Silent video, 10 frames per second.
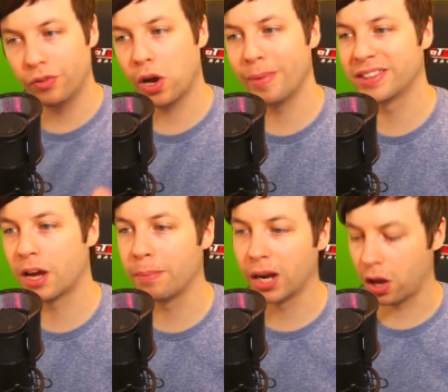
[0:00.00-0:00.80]
Leave a
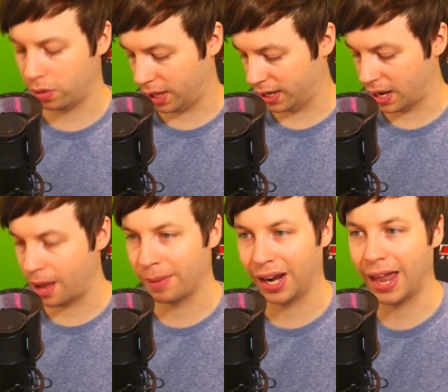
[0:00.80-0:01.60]
comment down below and
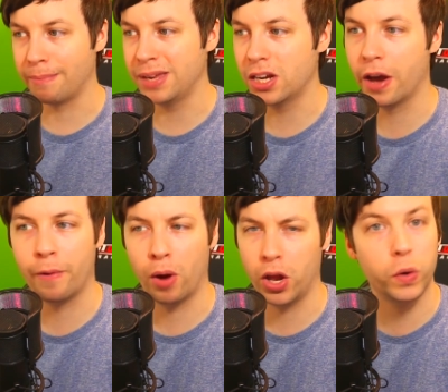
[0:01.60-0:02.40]
um, let me
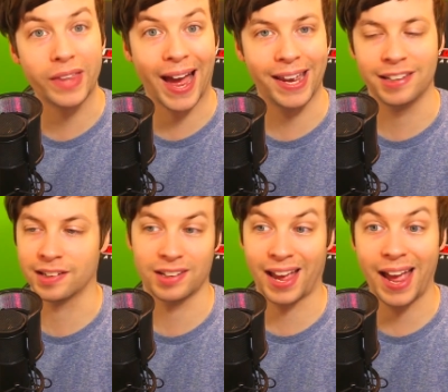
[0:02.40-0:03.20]
know who that
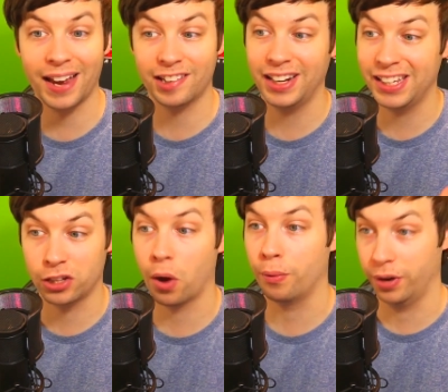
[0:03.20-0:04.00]
is, because I
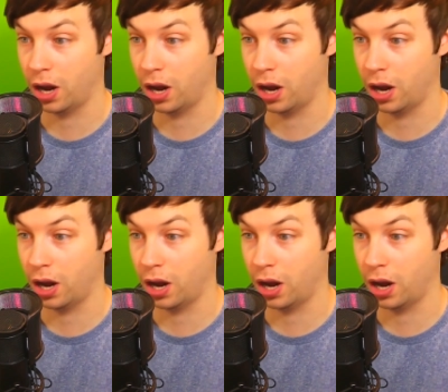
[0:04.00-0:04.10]
actually don't